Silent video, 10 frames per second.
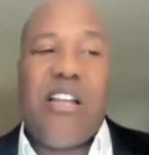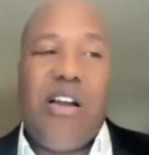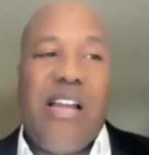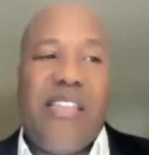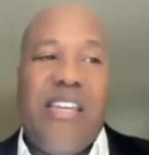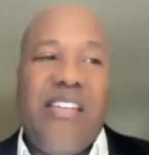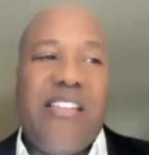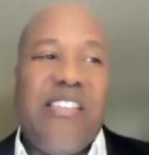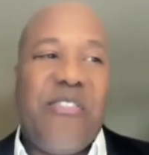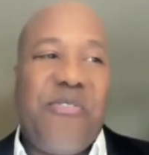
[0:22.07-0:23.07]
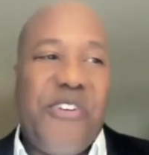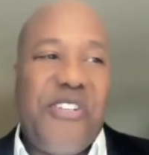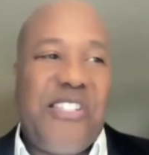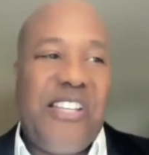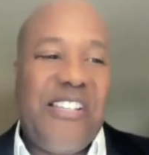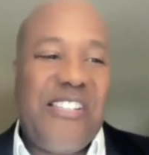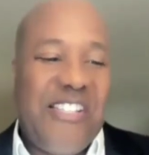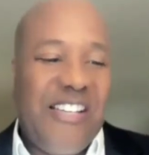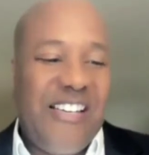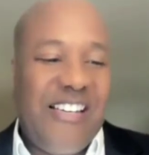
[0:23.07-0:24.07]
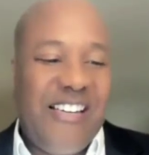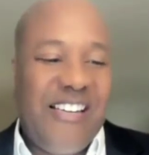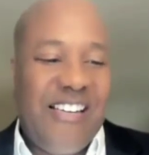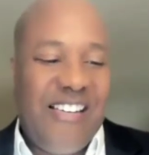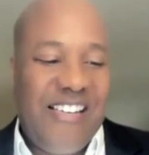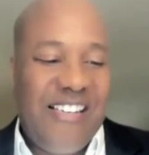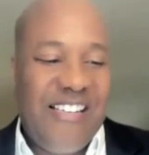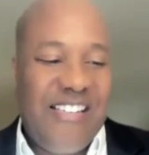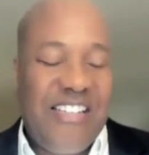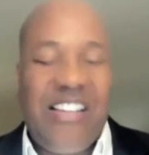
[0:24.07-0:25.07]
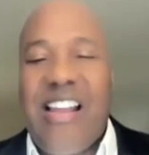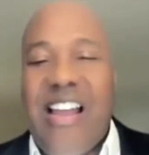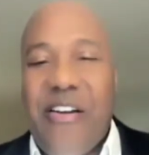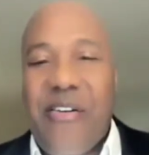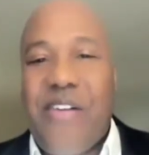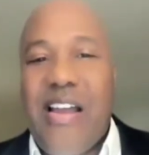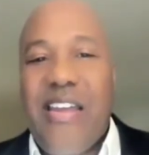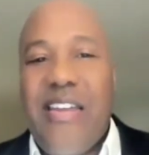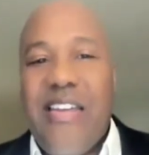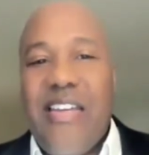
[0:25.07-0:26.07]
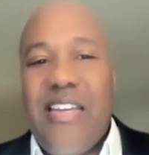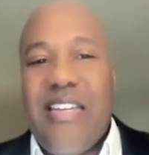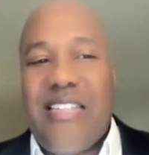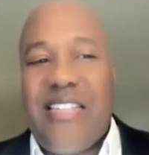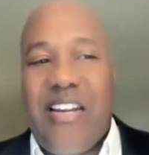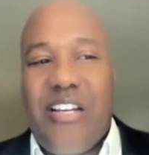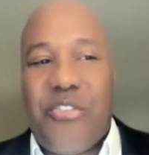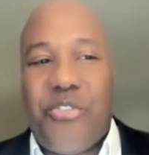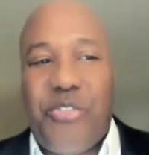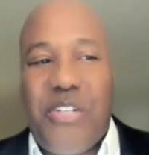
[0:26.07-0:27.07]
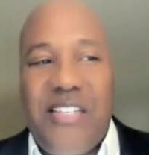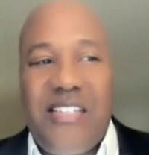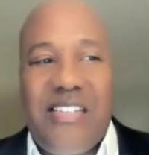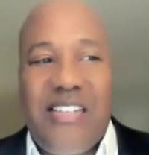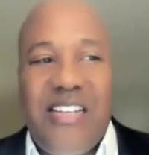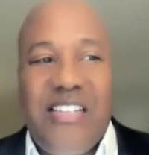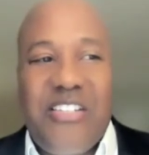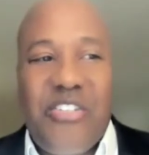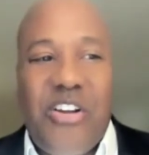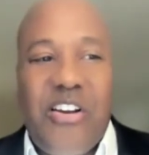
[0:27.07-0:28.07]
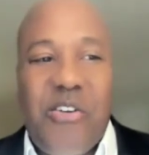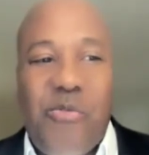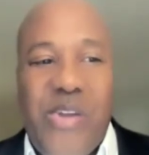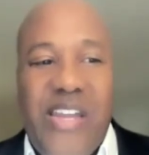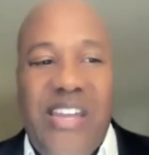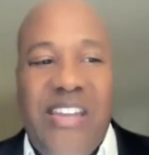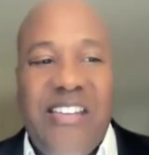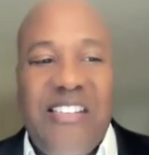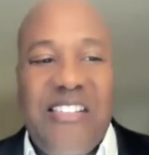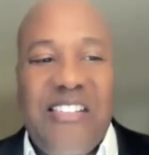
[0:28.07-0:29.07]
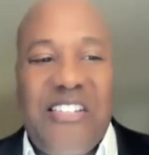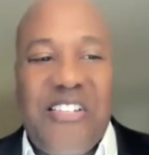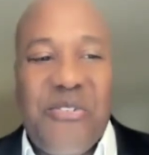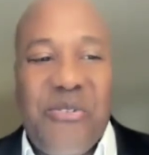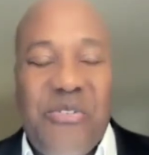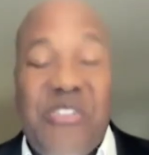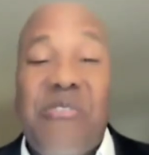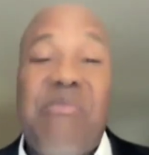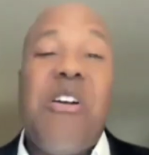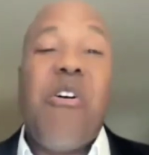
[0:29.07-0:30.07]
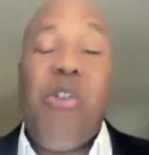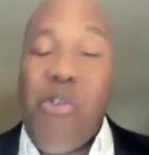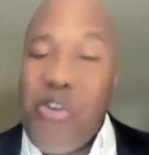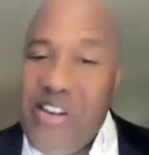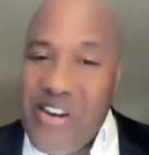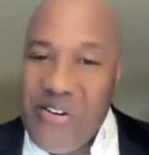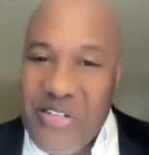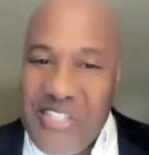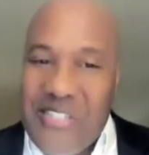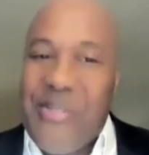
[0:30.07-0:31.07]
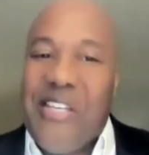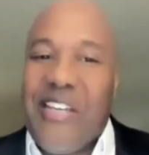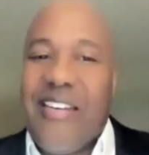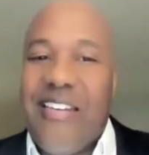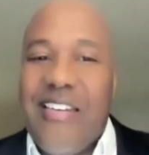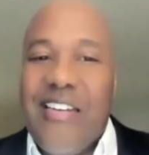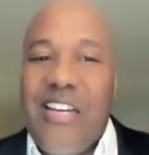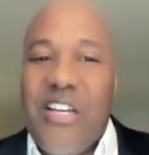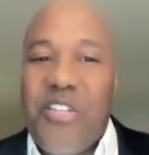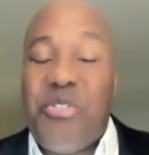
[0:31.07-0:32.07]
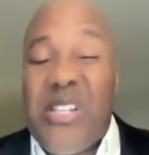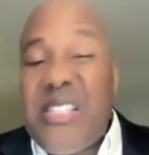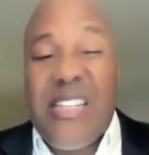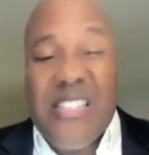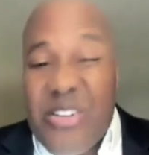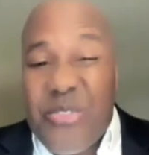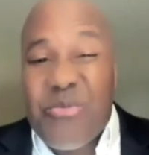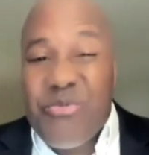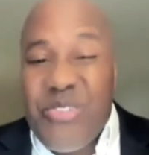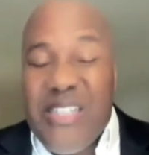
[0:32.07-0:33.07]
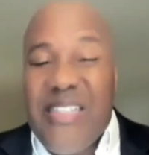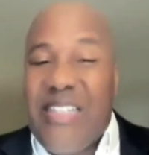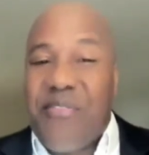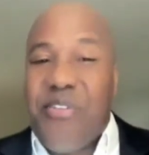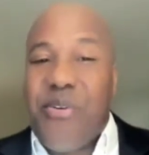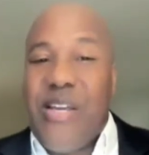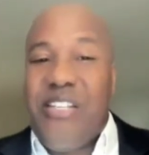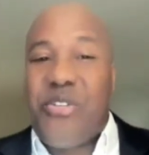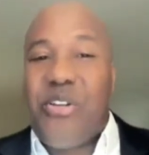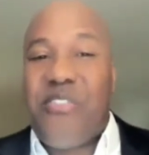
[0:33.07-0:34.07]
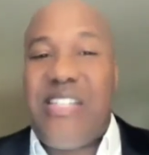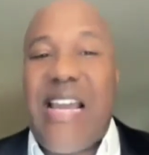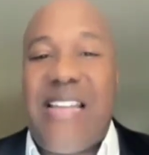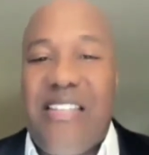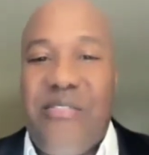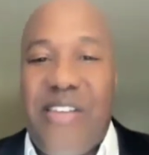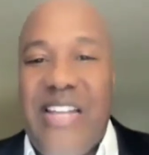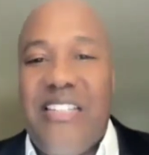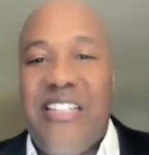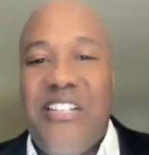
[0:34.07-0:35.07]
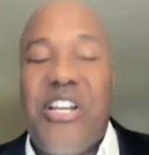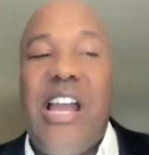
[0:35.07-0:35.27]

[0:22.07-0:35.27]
So I think the first thing to clarify is that a trust is not a way to, ordinarily speaking, a trust does not really give you any sort of tax advantage.